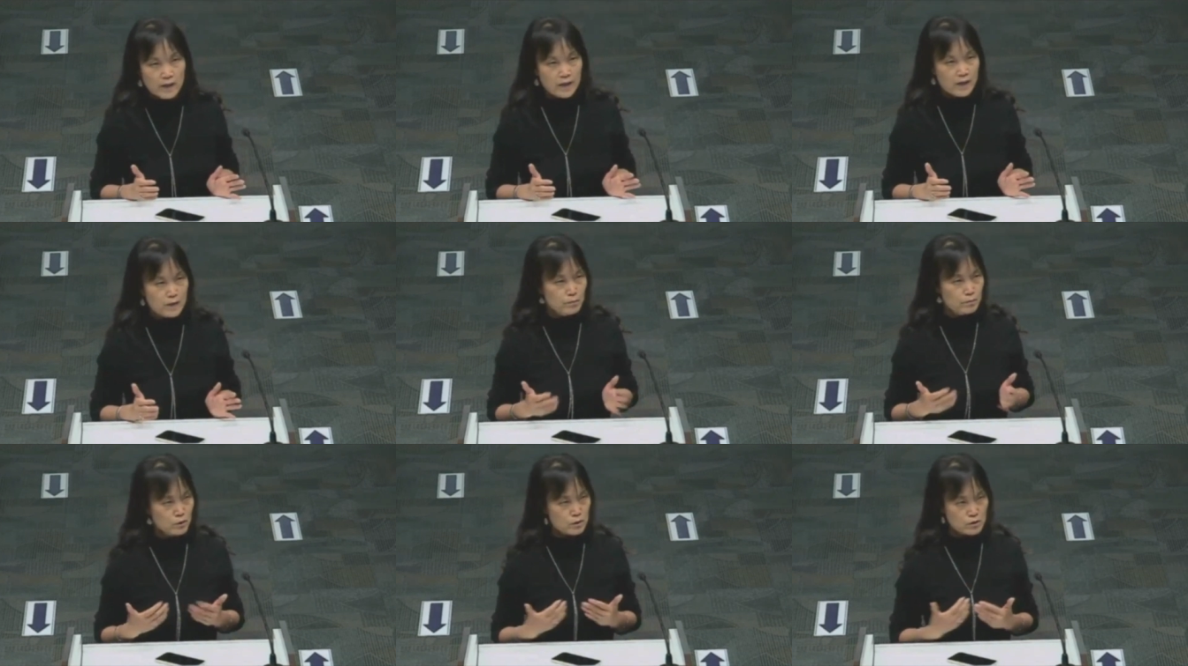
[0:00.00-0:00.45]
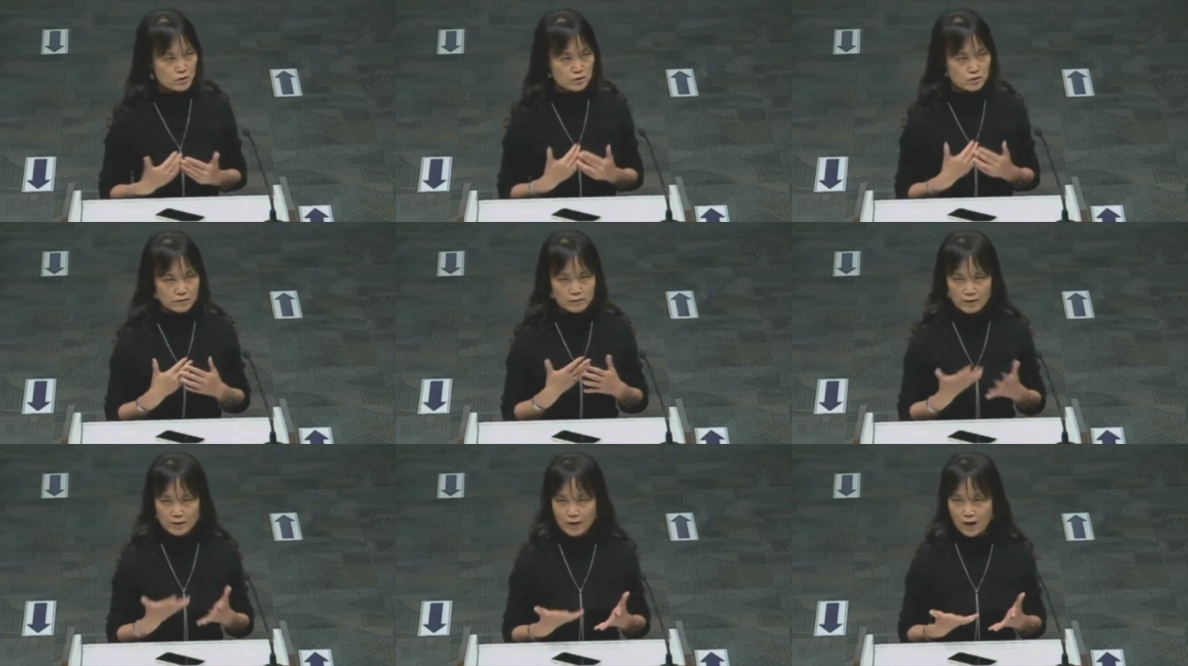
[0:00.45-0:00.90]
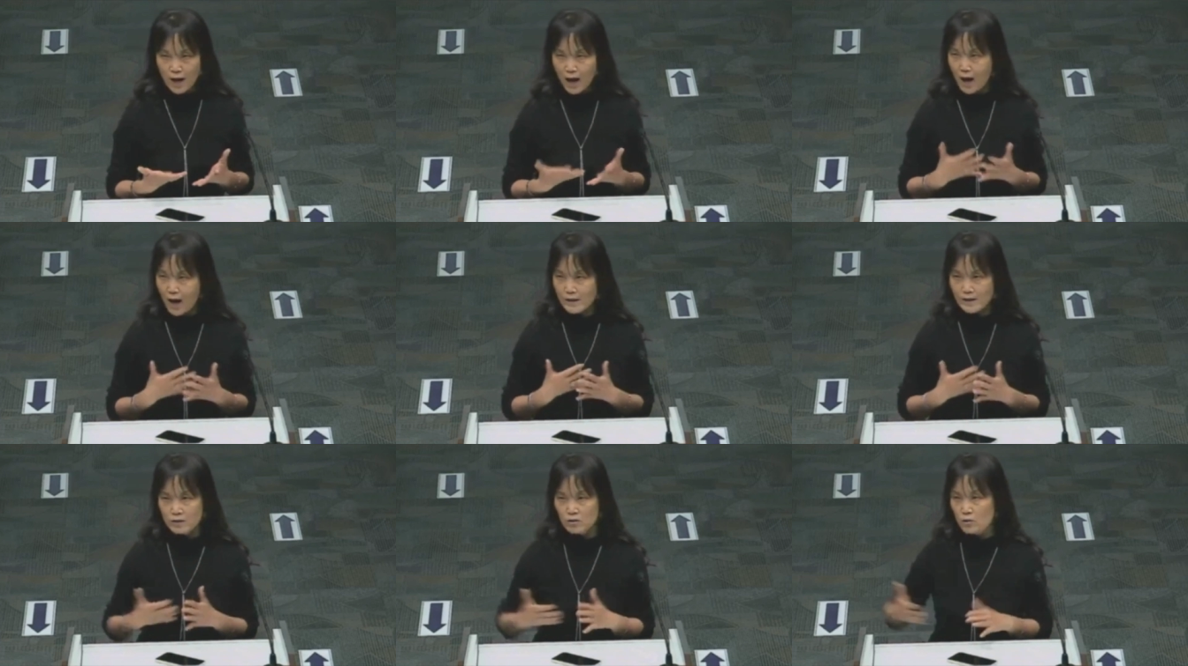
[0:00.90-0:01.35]
and personally,
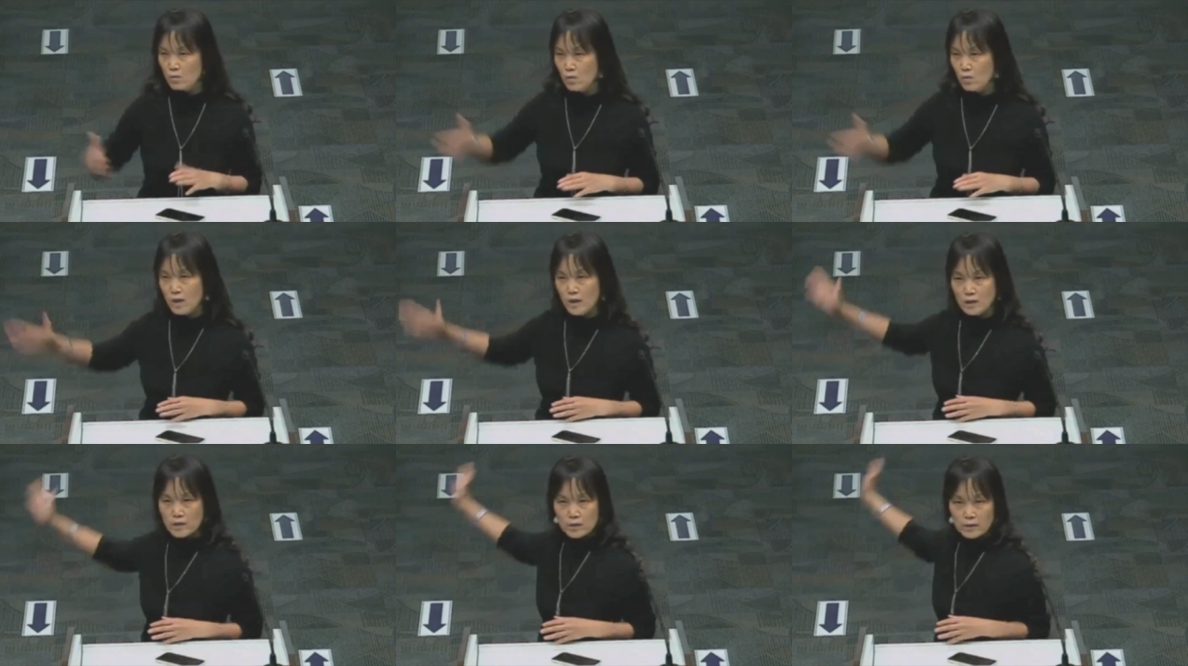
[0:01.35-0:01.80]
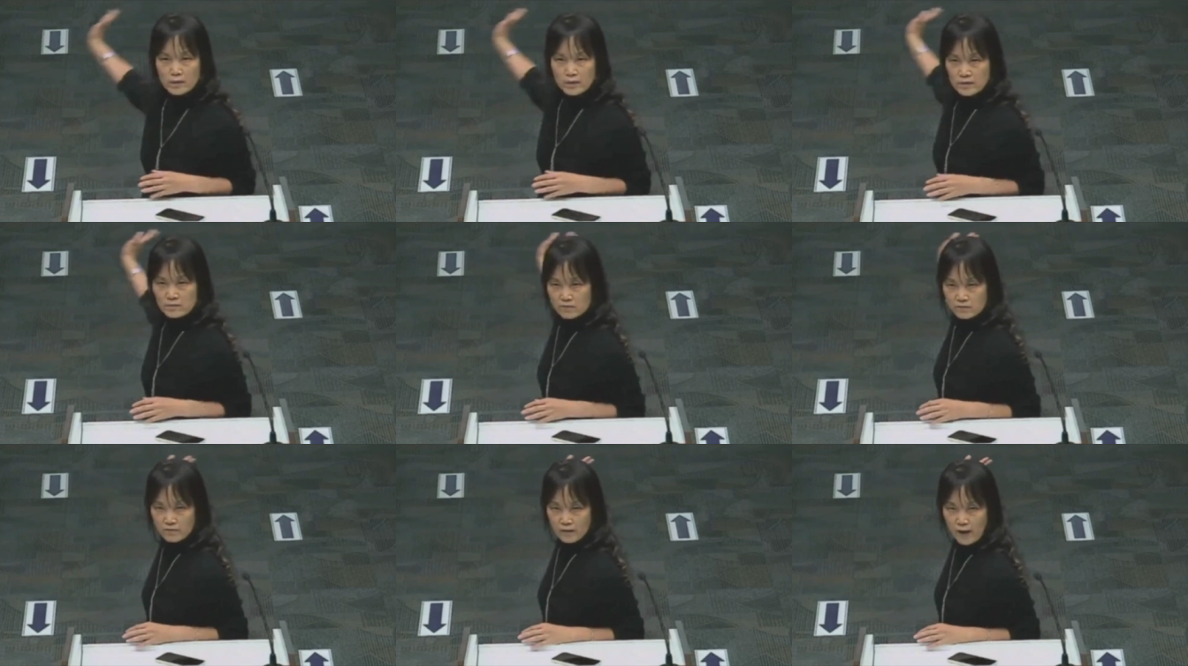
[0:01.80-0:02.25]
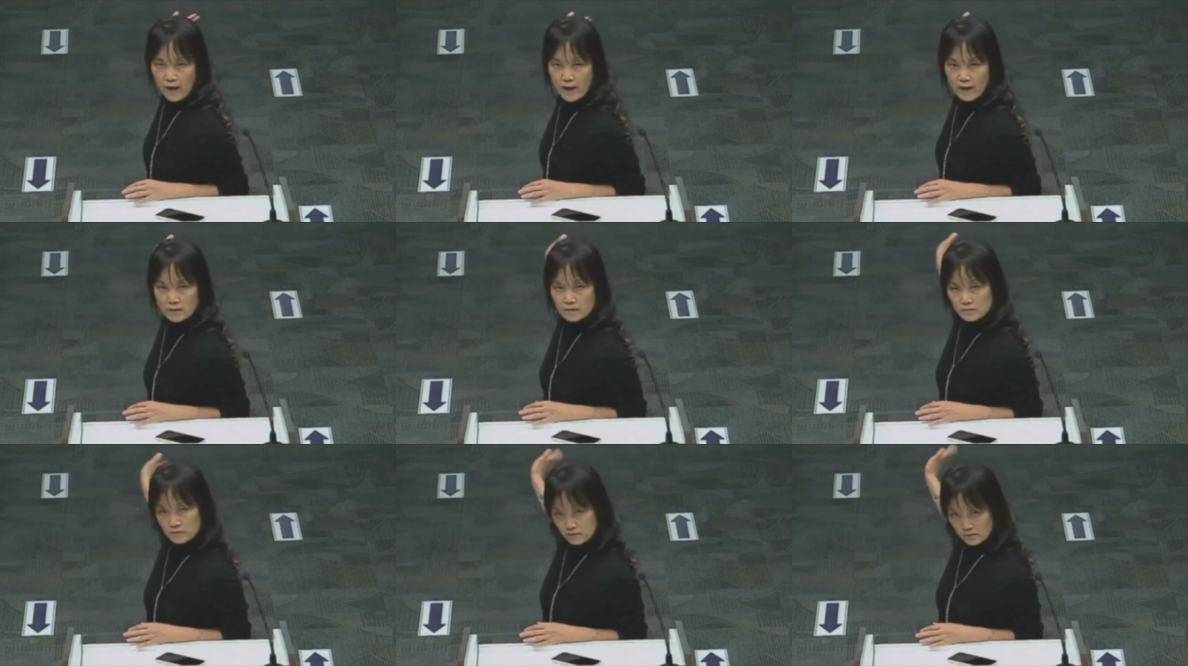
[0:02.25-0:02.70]
I don't want Korean
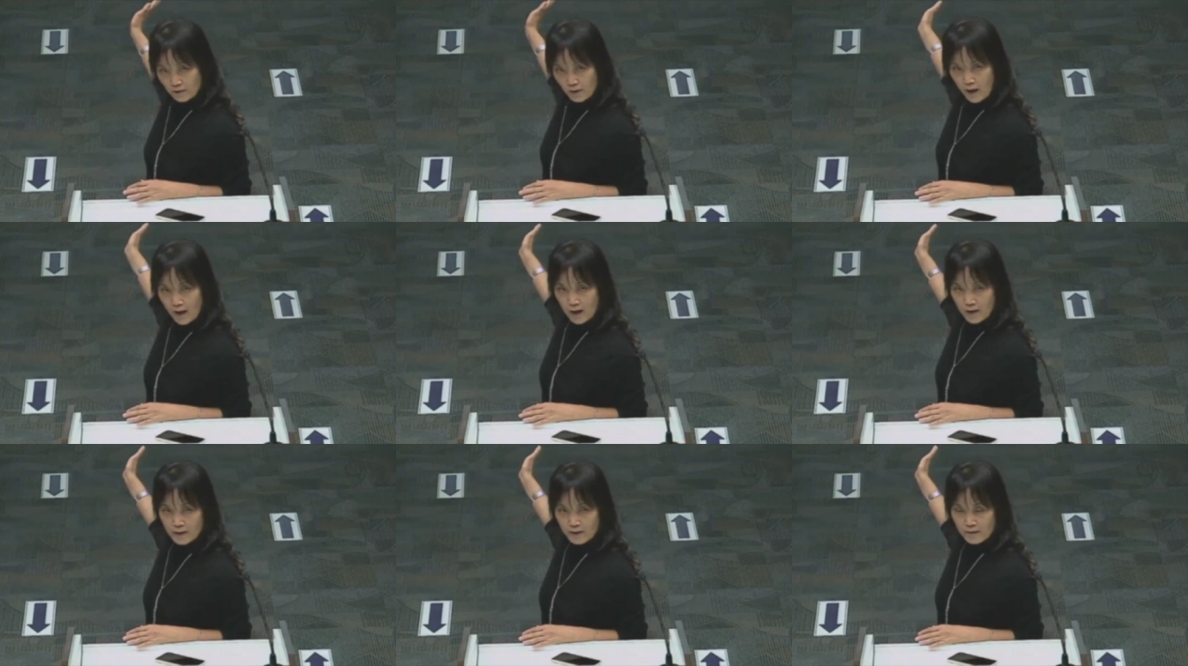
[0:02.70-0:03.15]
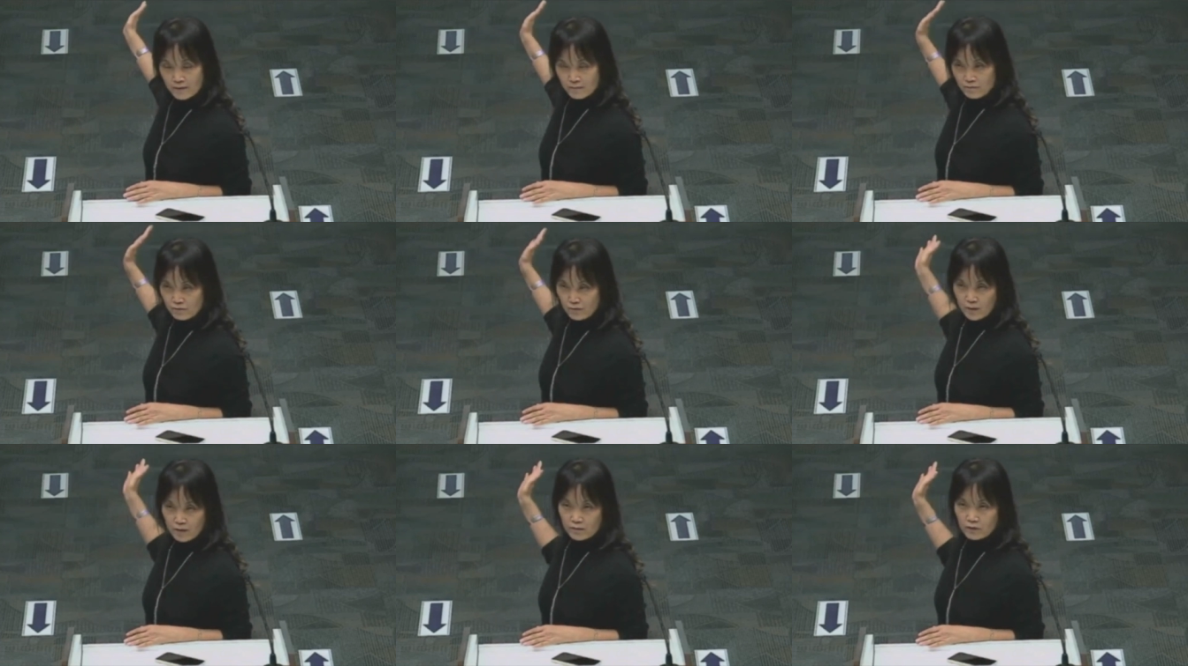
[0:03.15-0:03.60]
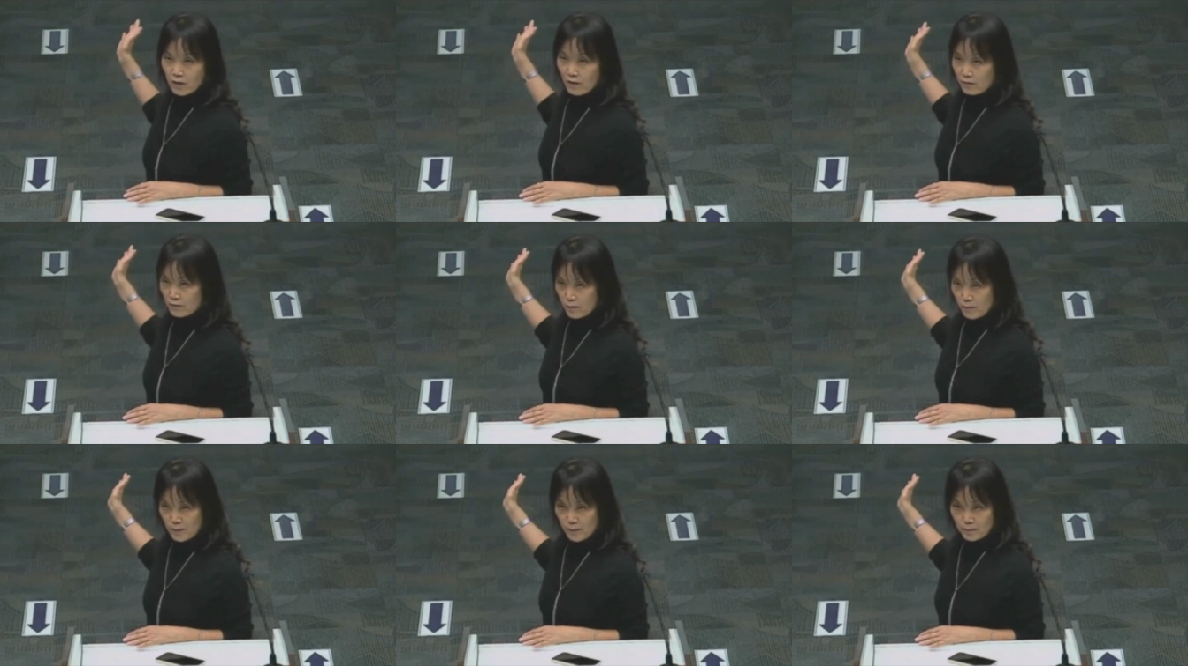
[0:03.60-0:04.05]
flag flying in front of a
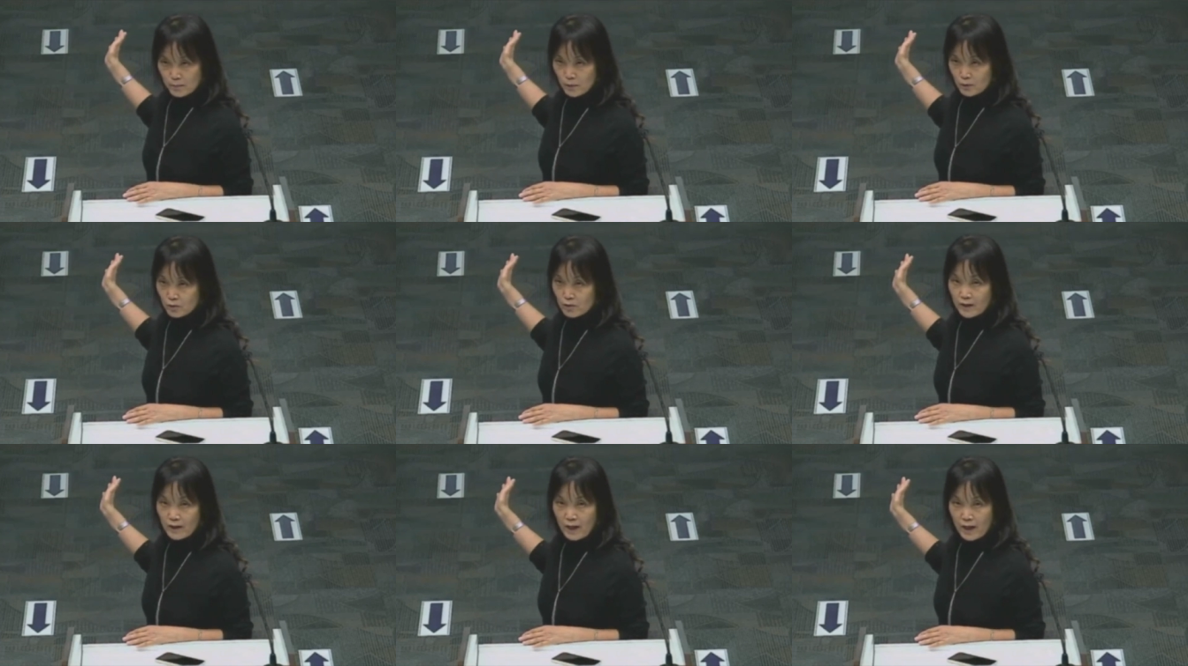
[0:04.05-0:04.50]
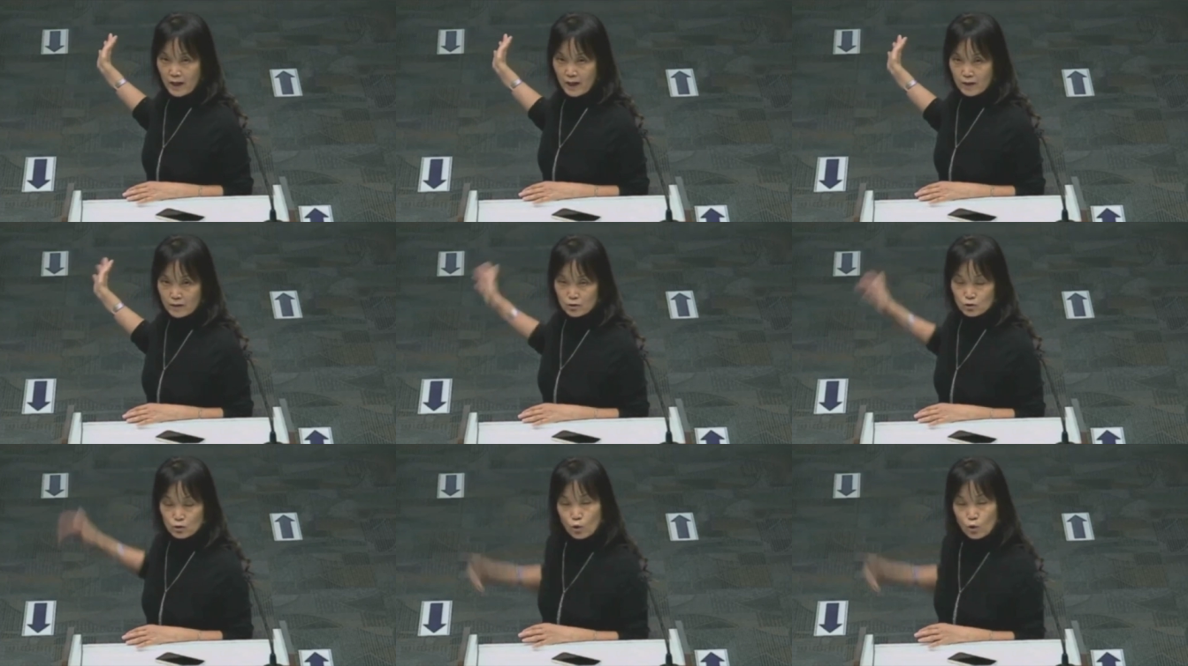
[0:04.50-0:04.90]
government building either,